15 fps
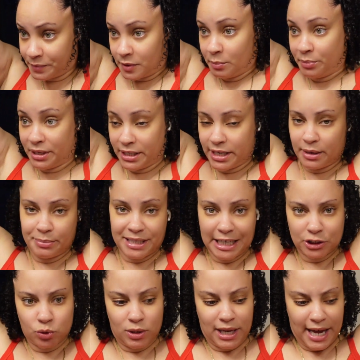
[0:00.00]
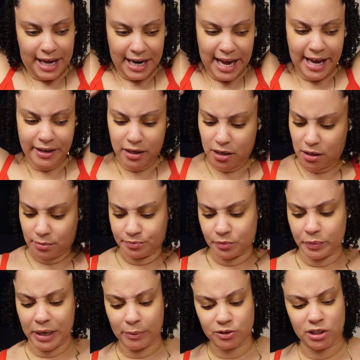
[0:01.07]
But yeah, but that's all I had. I had,
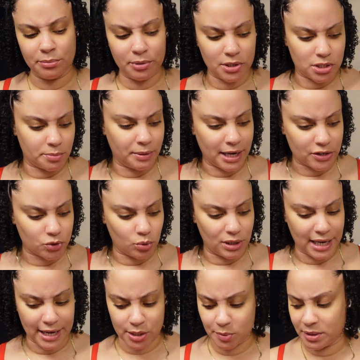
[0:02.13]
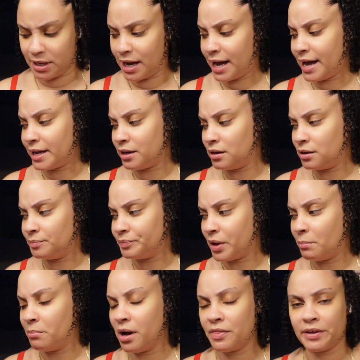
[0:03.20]
when I was in the beauty supply store last week, I had a
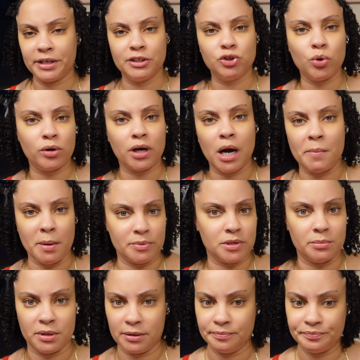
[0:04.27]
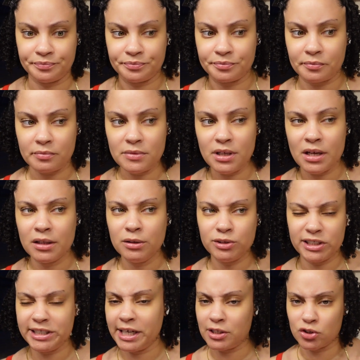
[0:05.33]
mother and a daughter come up to me. A little
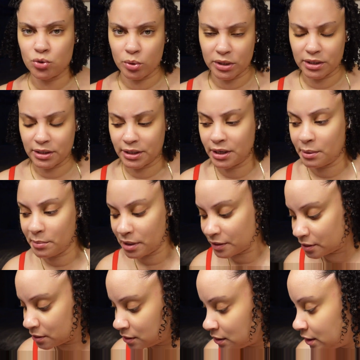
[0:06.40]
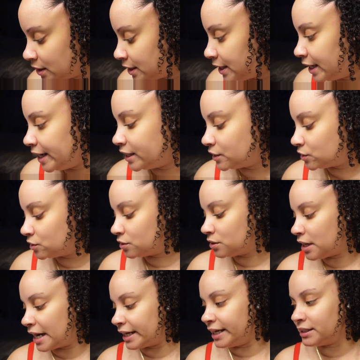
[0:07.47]
teenage daughter and her mother. And
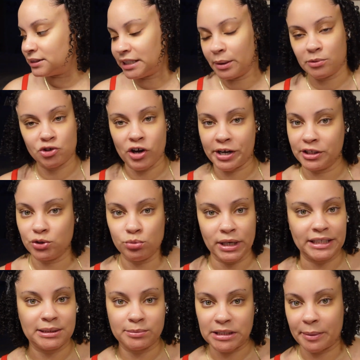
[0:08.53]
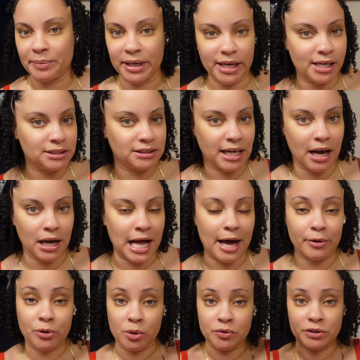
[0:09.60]
I guess they were trying to do like some type of hairstyle. I
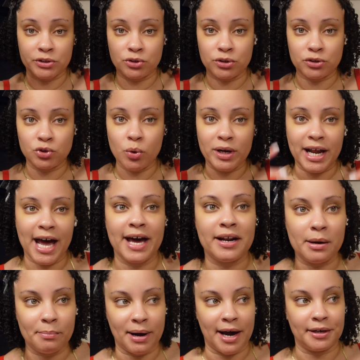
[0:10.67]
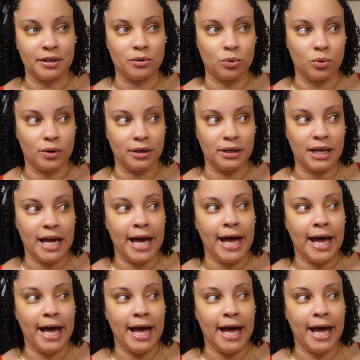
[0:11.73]
don't know. The daughter had her bonnet on.